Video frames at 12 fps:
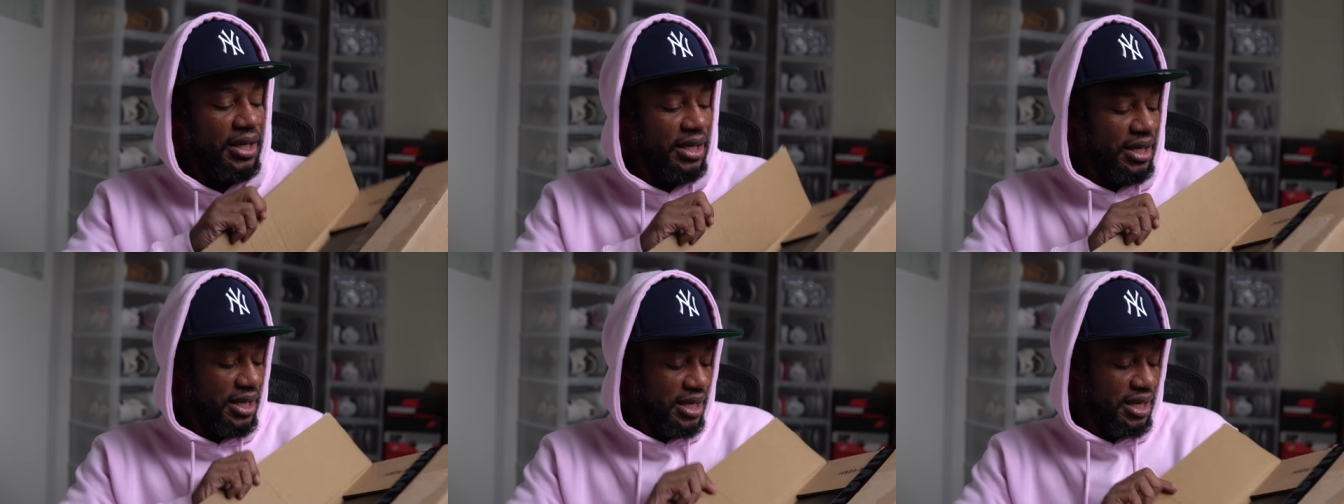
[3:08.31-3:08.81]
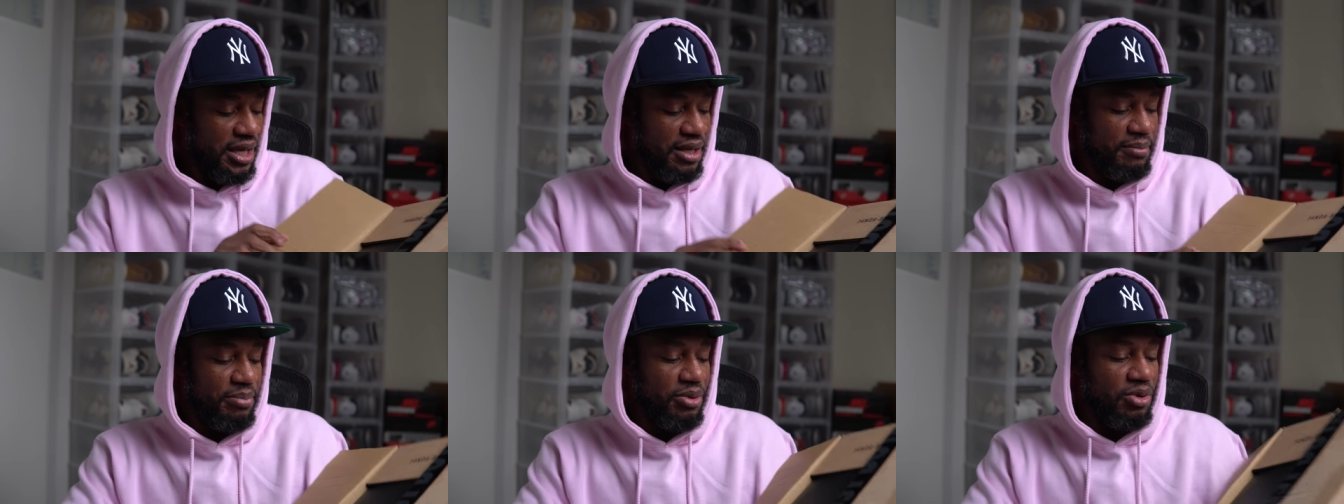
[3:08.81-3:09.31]

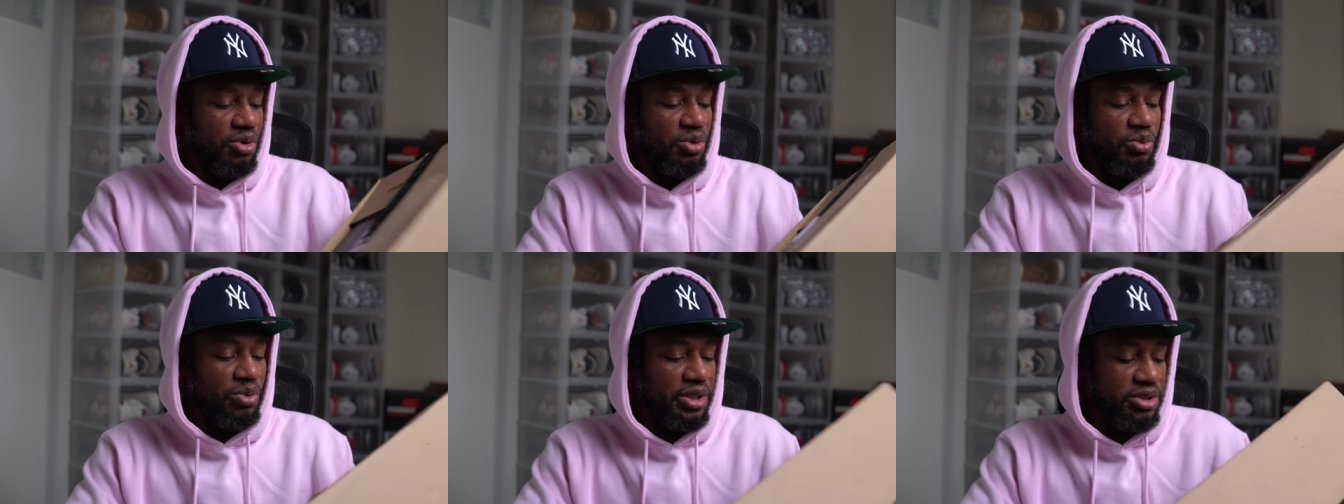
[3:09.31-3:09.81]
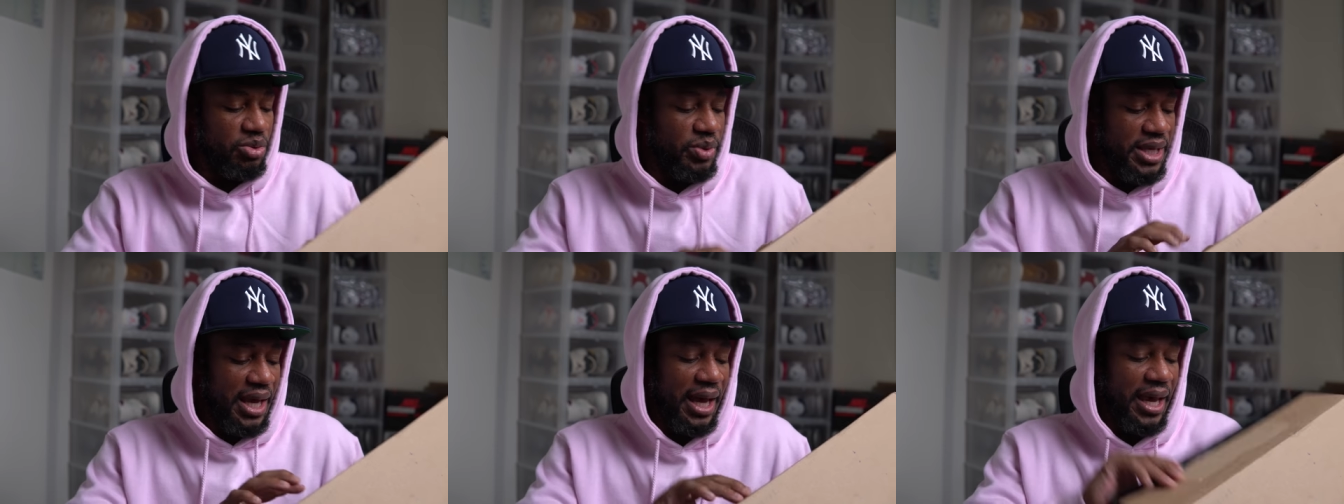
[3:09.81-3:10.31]
And boom, what do
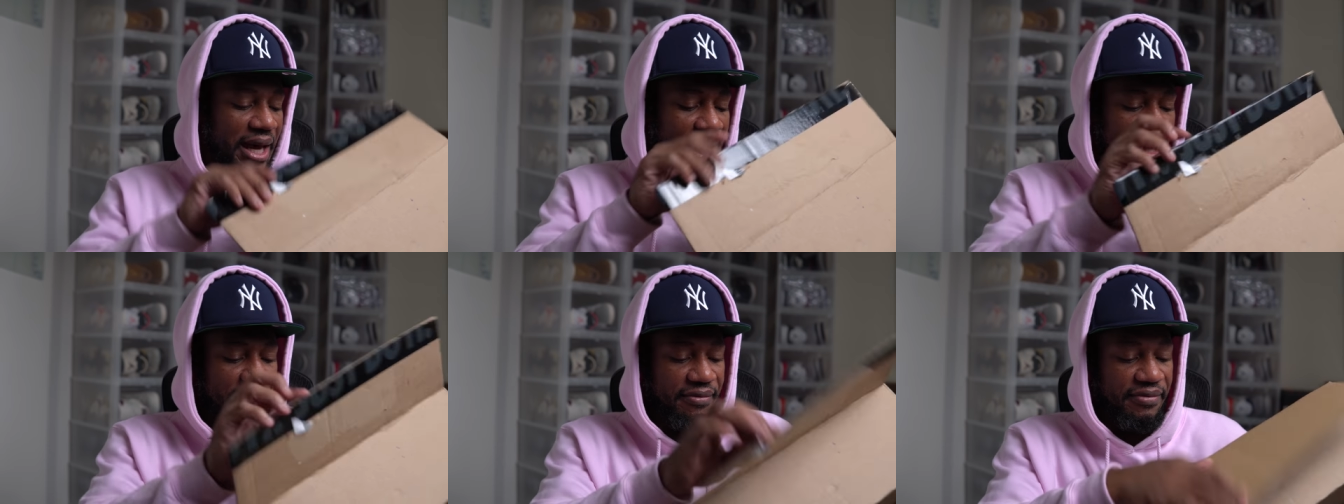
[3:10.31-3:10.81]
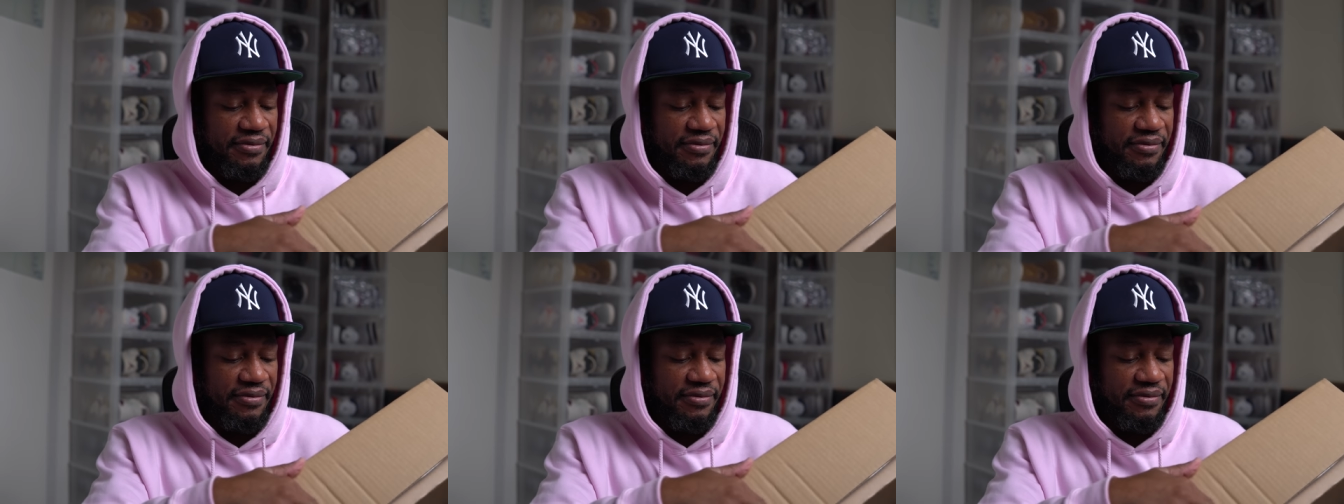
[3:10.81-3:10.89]
we have?